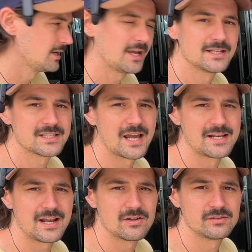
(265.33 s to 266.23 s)
and tie
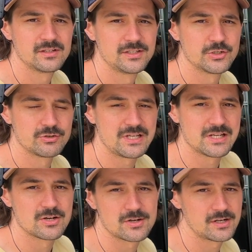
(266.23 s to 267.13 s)
down your
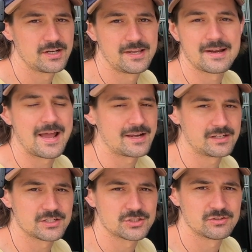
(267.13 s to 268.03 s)
gear and add
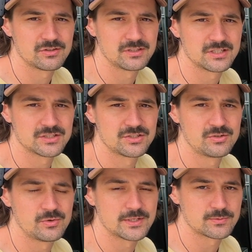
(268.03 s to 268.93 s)
additional things
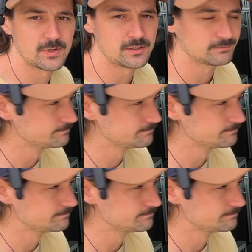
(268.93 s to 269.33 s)
to as well.